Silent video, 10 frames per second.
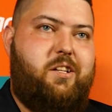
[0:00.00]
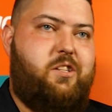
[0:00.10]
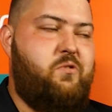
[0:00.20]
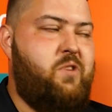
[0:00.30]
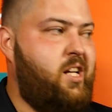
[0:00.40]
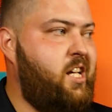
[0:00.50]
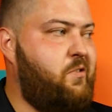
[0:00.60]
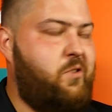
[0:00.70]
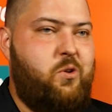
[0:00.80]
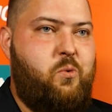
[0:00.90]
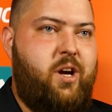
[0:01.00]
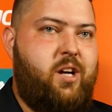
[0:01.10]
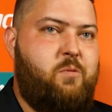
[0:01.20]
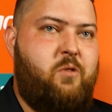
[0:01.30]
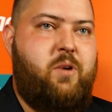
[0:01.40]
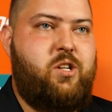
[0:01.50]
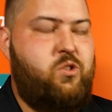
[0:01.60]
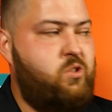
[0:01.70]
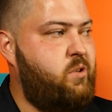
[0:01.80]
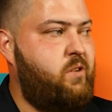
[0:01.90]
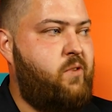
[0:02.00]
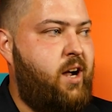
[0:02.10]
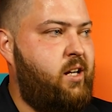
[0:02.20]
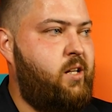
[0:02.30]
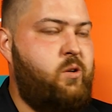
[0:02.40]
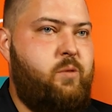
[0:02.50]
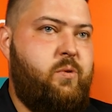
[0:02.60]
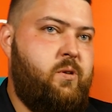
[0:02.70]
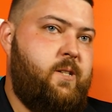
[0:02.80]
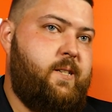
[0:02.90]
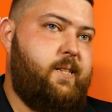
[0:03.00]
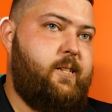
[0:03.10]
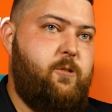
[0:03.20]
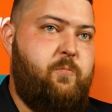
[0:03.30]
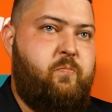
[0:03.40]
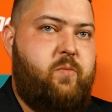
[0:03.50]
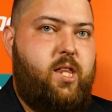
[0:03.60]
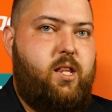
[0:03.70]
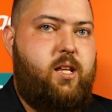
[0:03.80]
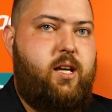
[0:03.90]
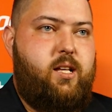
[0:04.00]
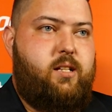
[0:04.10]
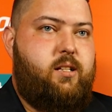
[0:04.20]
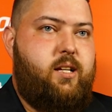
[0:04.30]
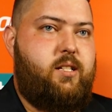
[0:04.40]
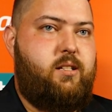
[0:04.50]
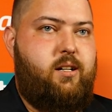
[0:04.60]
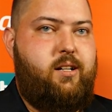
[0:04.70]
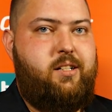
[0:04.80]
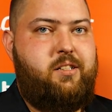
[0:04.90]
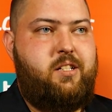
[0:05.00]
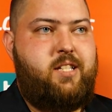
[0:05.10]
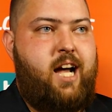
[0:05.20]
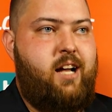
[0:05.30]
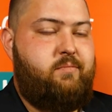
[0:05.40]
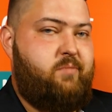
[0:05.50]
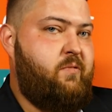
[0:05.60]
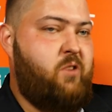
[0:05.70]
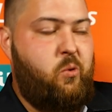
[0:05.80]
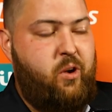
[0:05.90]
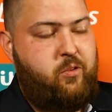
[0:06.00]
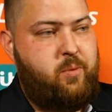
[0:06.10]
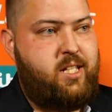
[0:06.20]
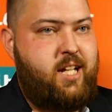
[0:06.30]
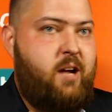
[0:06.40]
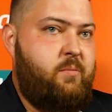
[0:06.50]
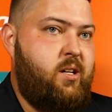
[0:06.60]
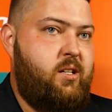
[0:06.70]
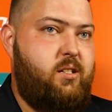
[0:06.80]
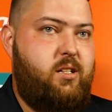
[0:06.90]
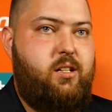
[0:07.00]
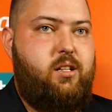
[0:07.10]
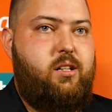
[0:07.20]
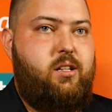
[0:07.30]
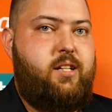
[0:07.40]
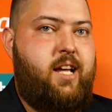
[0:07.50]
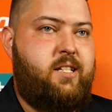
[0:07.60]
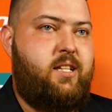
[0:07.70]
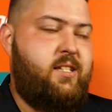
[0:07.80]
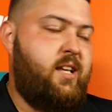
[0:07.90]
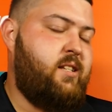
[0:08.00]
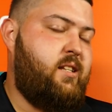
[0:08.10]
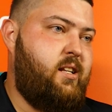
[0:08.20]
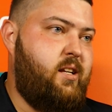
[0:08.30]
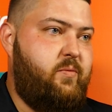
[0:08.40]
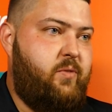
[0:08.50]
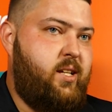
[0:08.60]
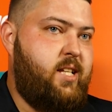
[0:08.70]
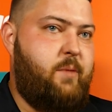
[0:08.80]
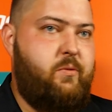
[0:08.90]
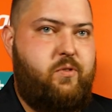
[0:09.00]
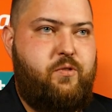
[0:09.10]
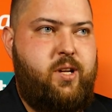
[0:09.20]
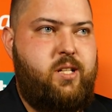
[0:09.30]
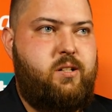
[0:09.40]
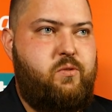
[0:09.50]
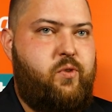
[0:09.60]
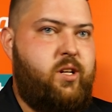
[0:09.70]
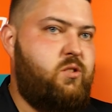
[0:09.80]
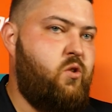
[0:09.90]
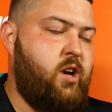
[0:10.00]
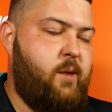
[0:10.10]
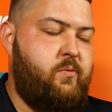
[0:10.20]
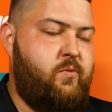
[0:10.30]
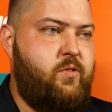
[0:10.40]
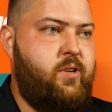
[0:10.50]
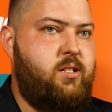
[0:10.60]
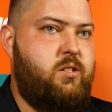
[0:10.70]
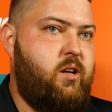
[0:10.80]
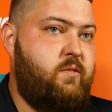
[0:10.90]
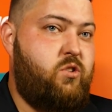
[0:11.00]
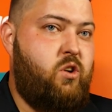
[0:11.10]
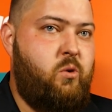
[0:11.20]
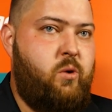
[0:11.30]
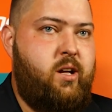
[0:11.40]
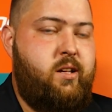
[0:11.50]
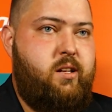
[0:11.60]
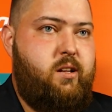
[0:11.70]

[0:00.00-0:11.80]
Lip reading: The relief and the weight come off my shoulders when I finally do it, but it's the time, I've got to wait for my time. Like, destiny is destiny. Things happen for a reason and things don't happen for a reason, so I've just got to wait.